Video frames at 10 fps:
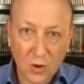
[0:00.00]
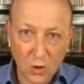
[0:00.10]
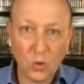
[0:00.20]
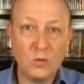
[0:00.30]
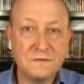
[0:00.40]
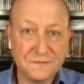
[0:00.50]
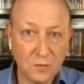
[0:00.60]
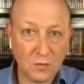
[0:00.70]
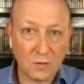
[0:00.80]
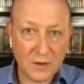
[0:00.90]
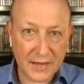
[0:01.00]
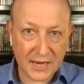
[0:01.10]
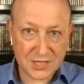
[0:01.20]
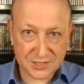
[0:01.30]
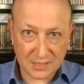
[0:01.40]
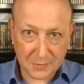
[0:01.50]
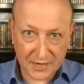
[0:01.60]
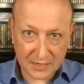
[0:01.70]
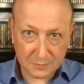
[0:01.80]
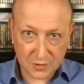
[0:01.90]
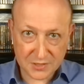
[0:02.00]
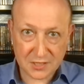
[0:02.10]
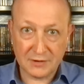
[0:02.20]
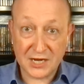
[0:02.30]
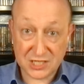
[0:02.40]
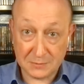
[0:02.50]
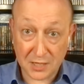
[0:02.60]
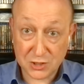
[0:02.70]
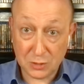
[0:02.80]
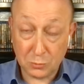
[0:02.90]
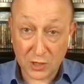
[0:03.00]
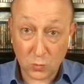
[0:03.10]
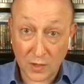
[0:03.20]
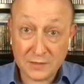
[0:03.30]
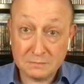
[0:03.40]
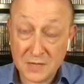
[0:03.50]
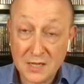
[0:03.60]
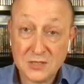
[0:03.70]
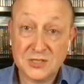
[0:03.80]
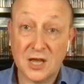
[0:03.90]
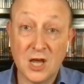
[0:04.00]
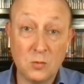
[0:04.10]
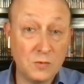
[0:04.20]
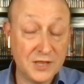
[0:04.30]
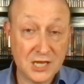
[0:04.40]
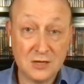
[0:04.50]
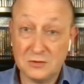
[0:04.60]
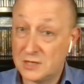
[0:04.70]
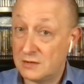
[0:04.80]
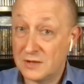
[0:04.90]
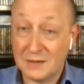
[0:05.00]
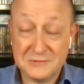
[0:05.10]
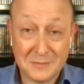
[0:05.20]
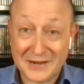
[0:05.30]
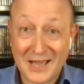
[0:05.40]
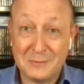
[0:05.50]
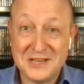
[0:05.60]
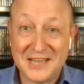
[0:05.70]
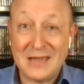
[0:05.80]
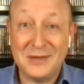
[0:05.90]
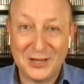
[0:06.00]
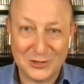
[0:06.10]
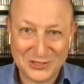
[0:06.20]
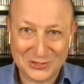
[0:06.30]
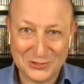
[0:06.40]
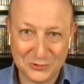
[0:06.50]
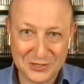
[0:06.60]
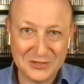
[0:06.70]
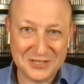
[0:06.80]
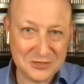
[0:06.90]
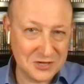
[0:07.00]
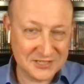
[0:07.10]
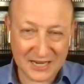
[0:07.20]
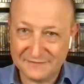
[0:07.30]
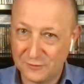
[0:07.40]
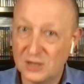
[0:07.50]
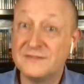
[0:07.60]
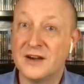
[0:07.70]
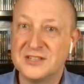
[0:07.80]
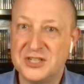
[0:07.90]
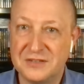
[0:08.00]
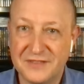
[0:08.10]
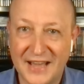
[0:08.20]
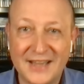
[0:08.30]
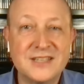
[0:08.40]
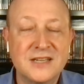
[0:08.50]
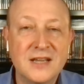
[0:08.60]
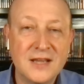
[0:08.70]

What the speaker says: all 4 HDMI inputs are HDMI 2.1. So whether no matter how many gaming consoles you're using, you can take full advantage of that.